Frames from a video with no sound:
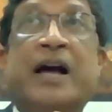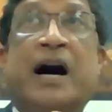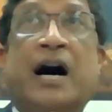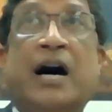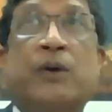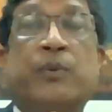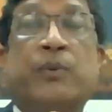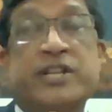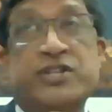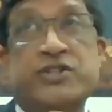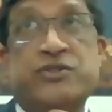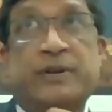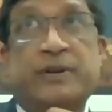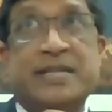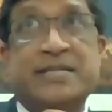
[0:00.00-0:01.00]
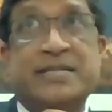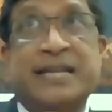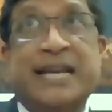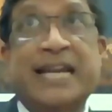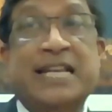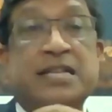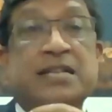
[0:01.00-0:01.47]
are what is known as the
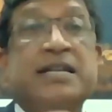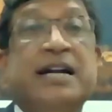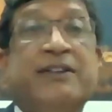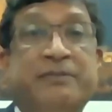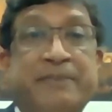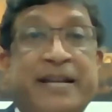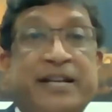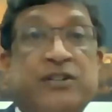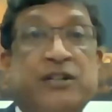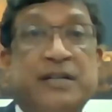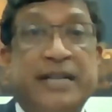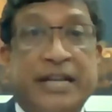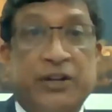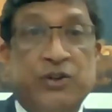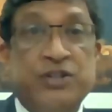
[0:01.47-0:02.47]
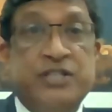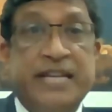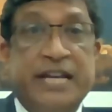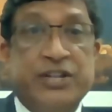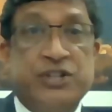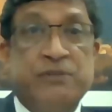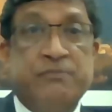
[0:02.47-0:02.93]
Intergovernmental
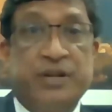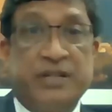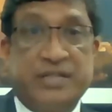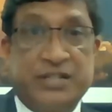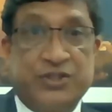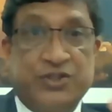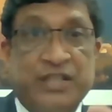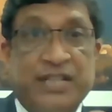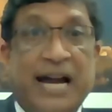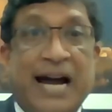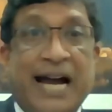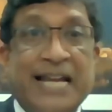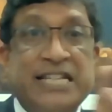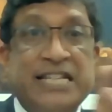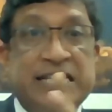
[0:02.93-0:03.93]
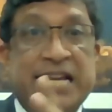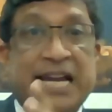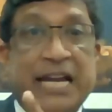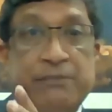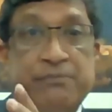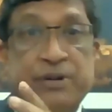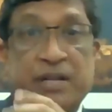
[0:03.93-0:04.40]
Negotiation Process or the
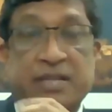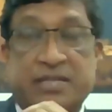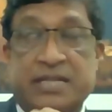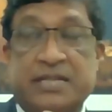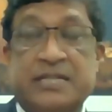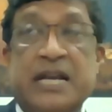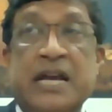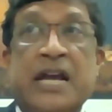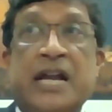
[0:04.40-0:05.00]
IGN process,